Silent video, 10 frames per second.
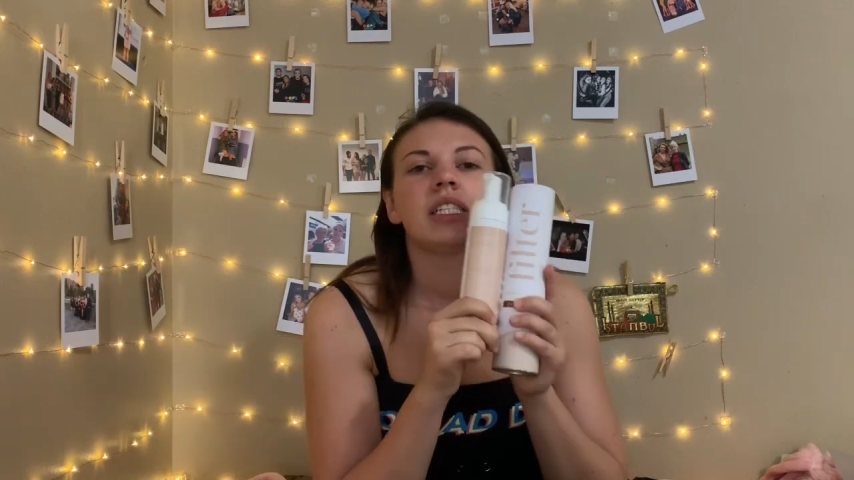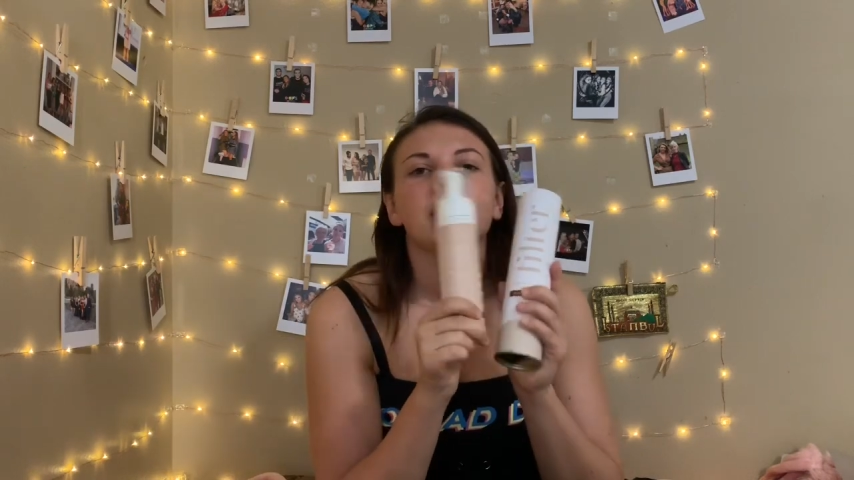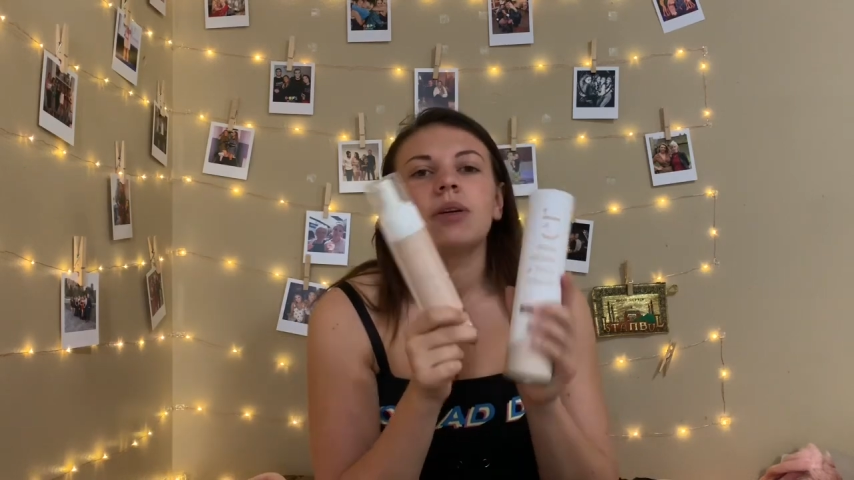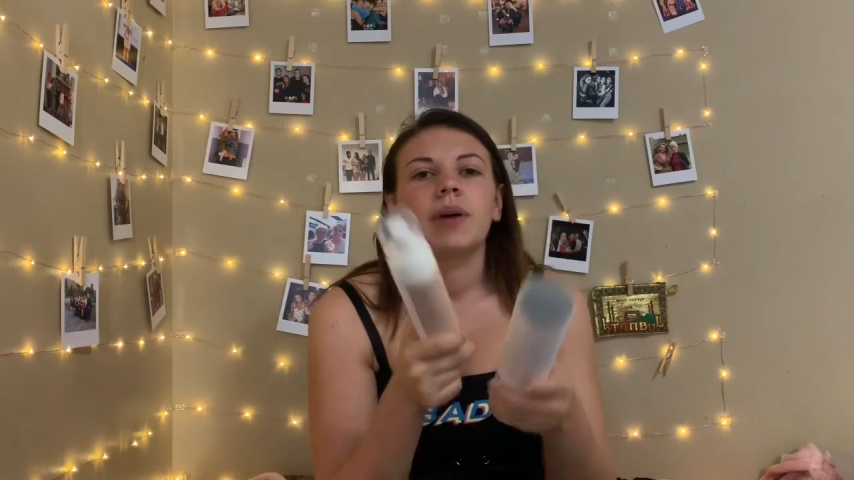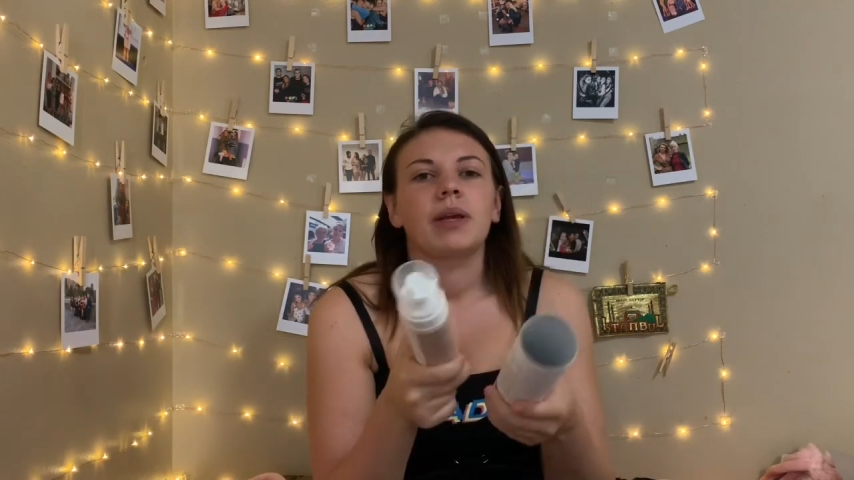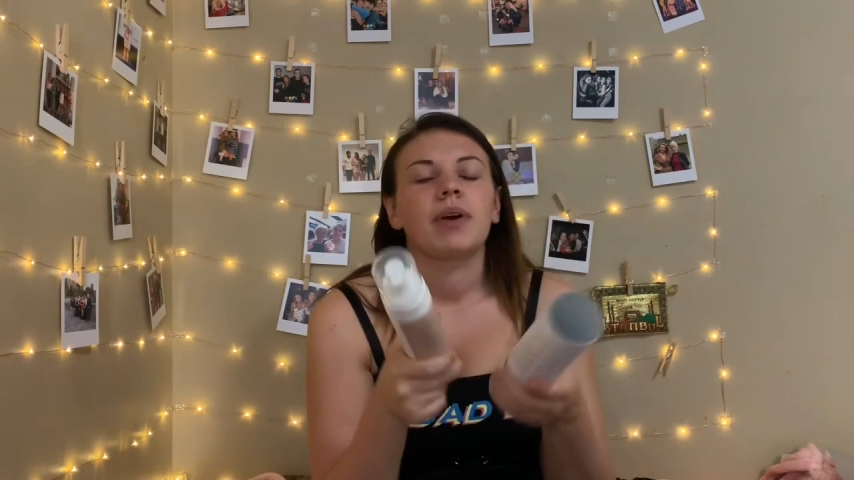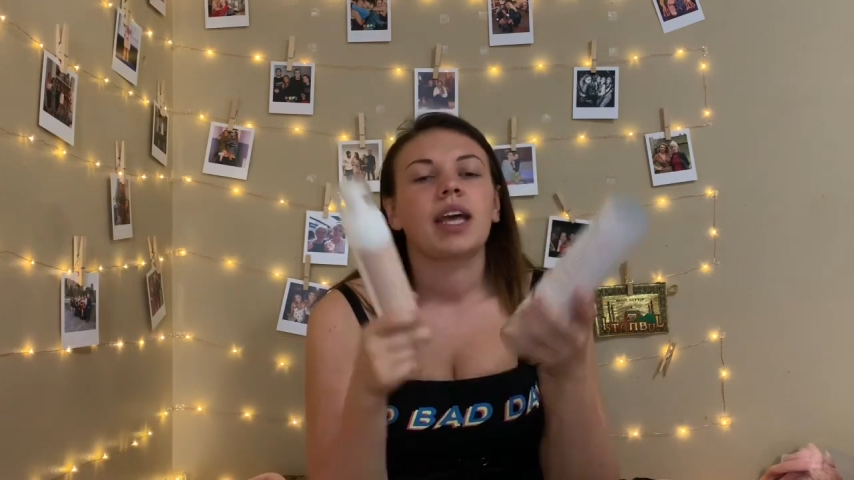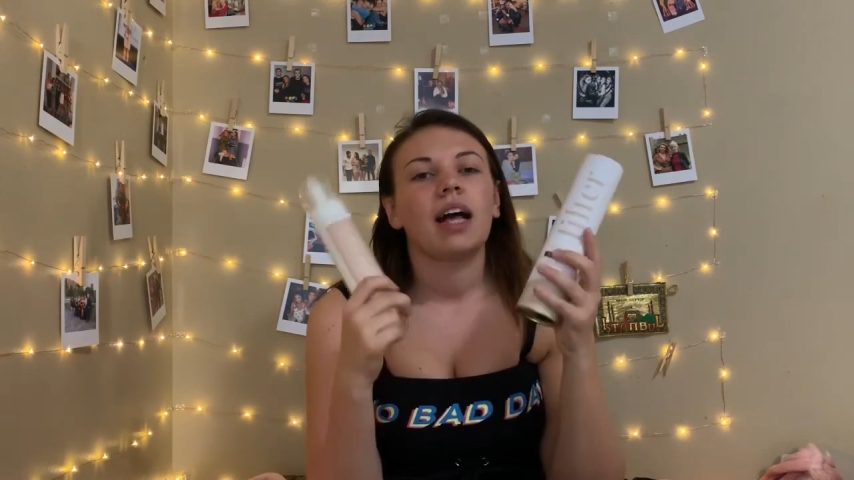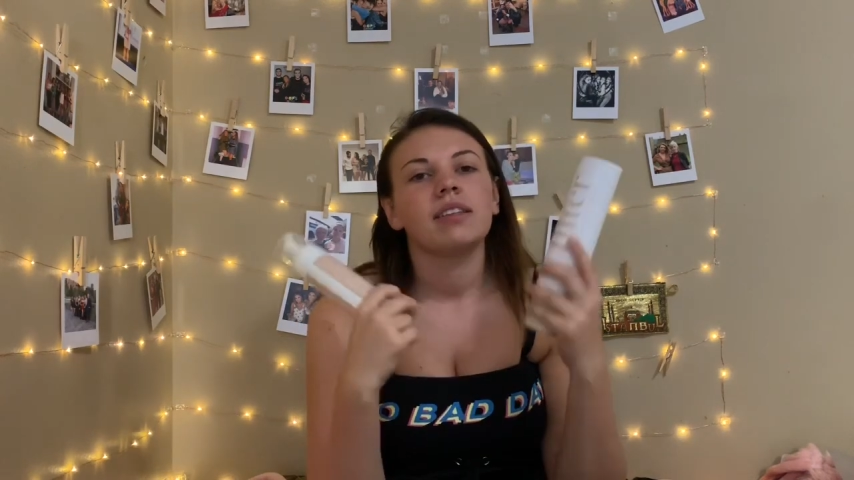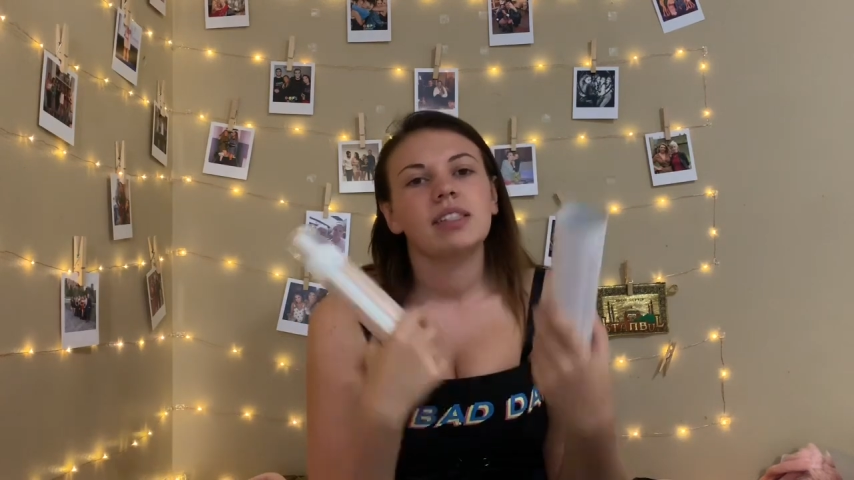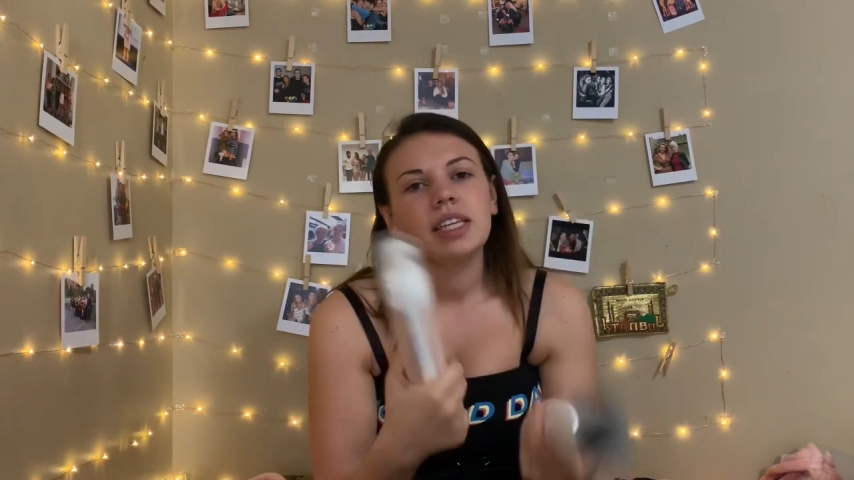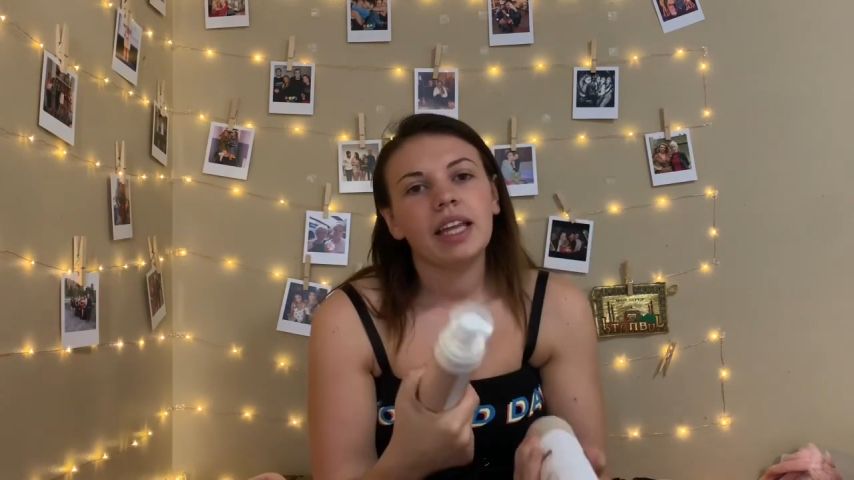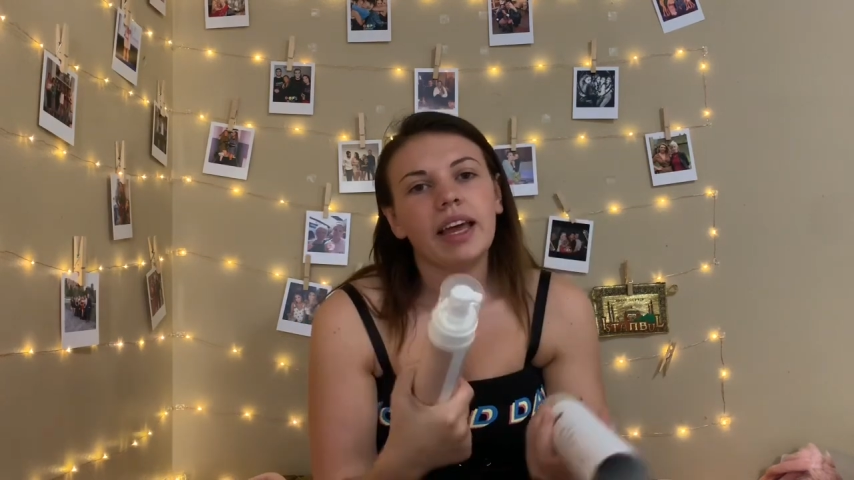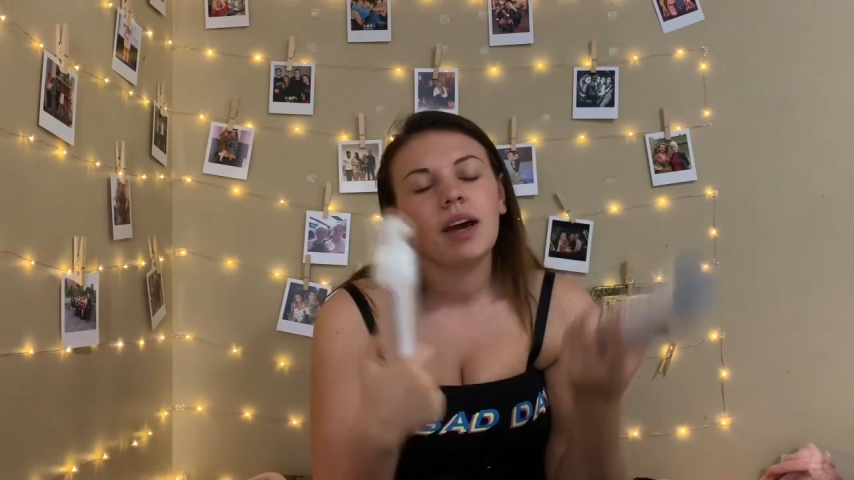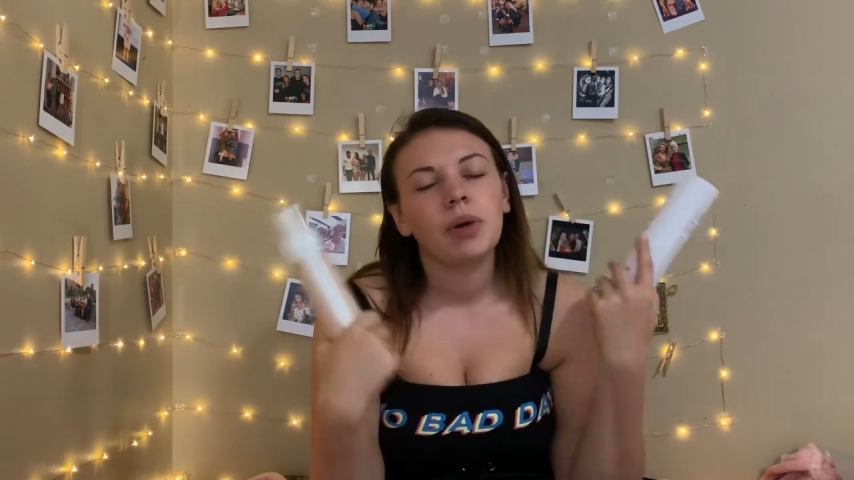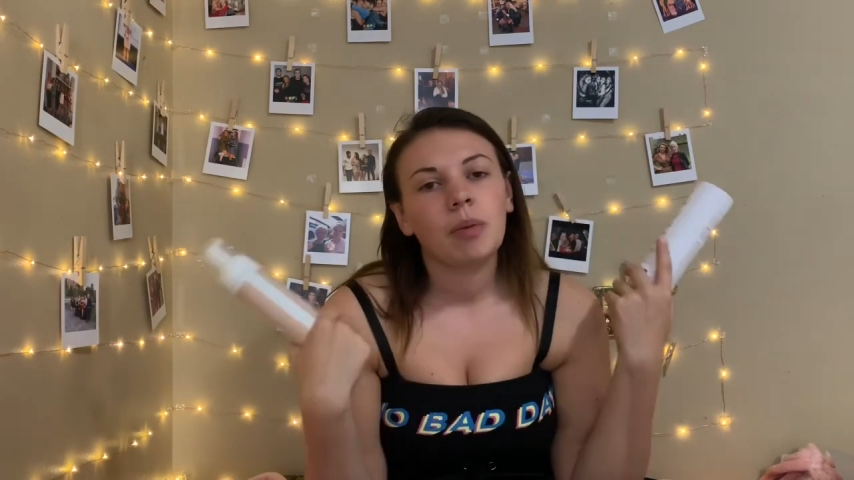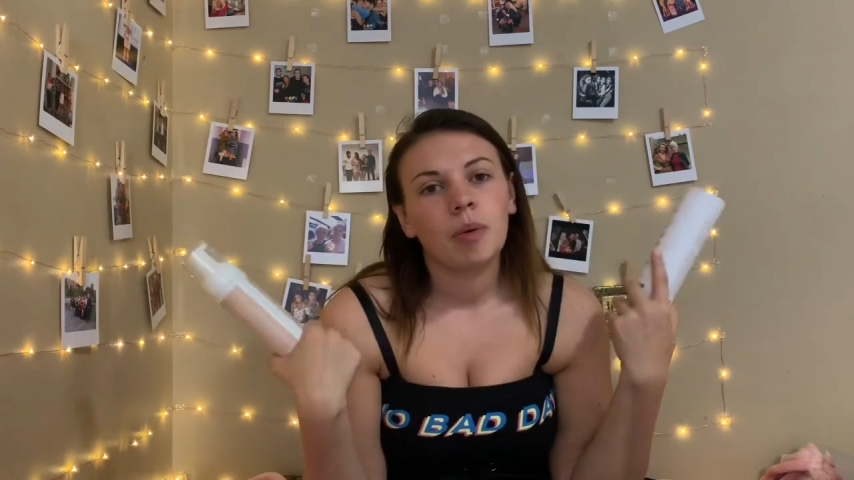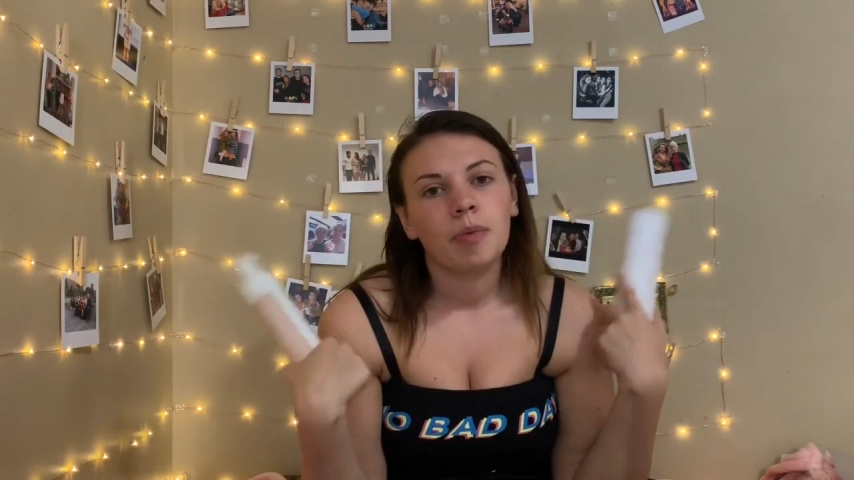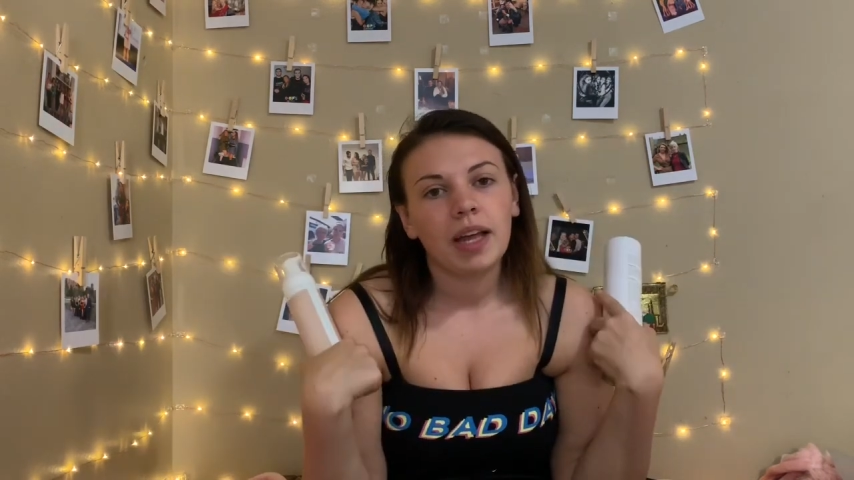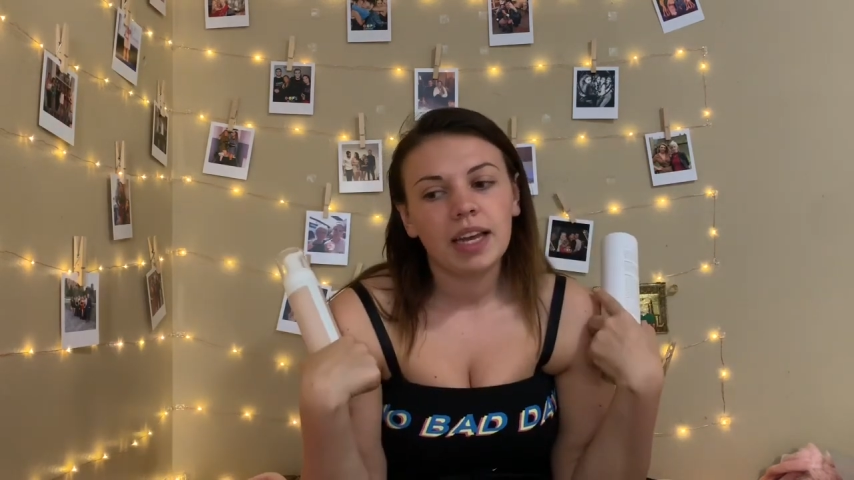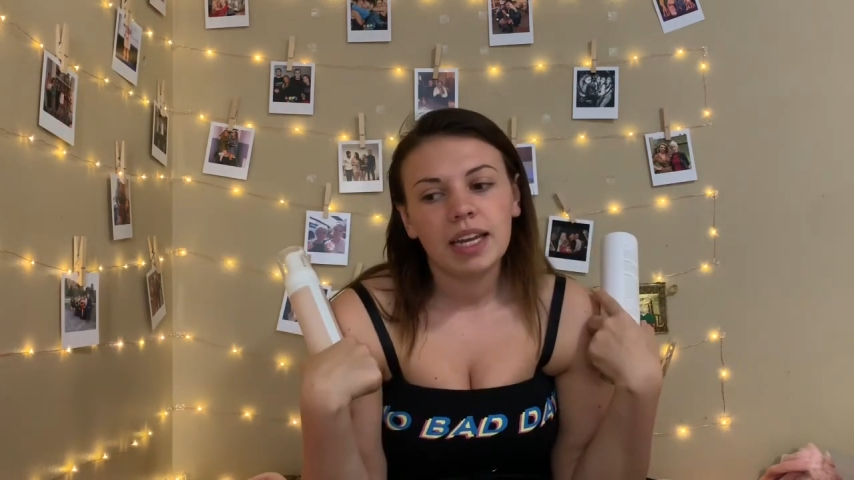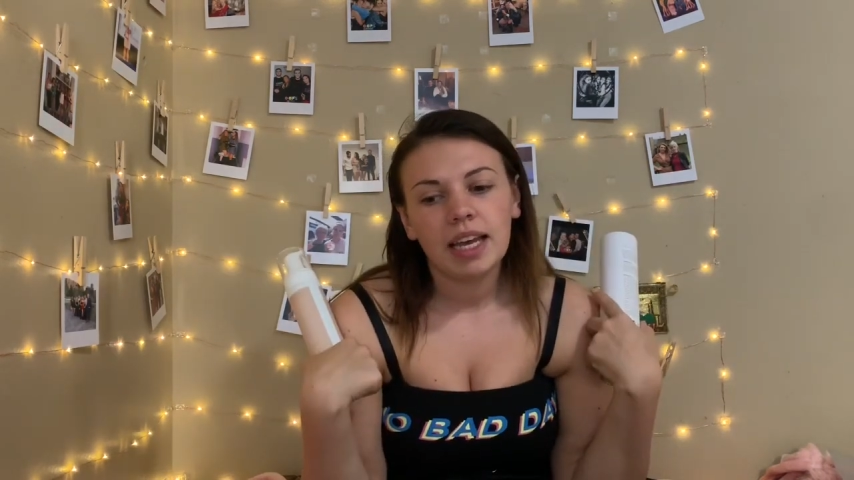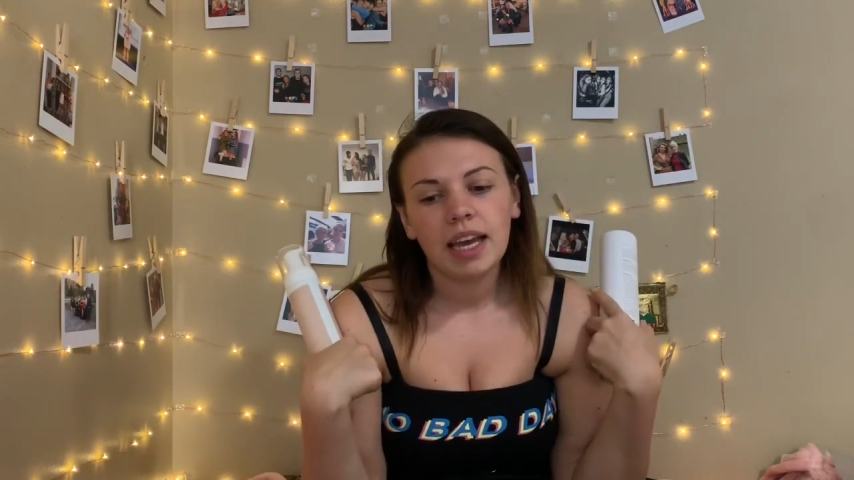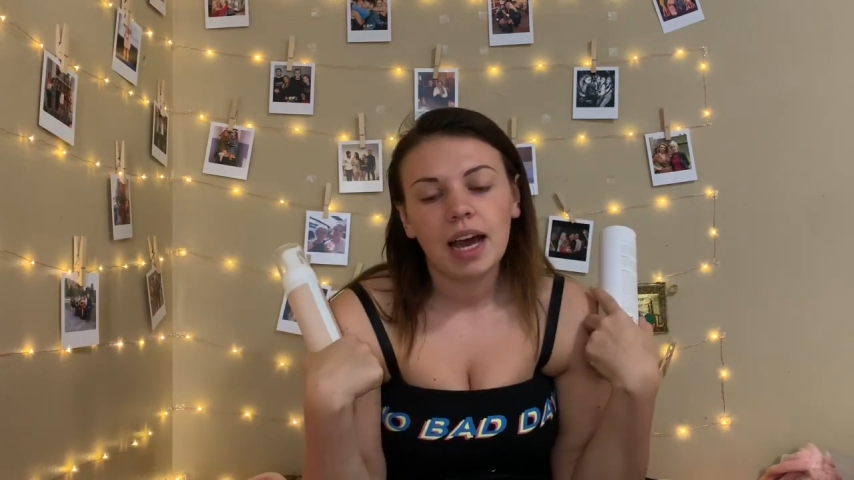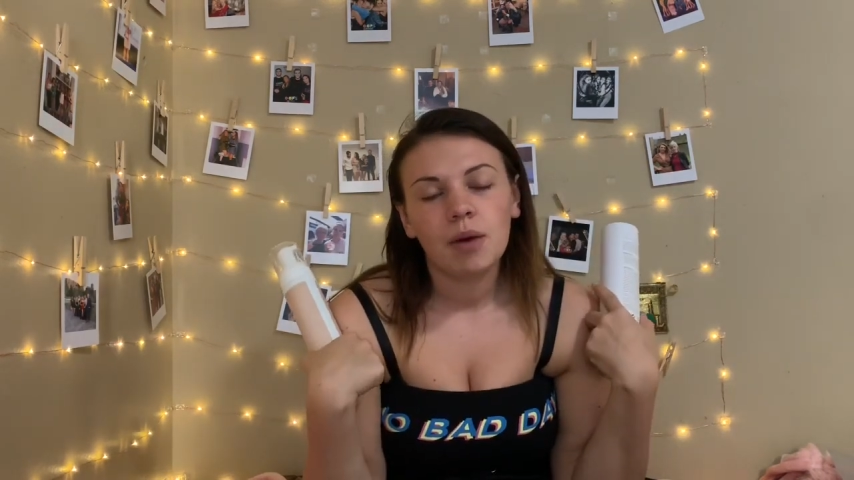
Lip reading: So anyway, I'll see you later when I'm applying it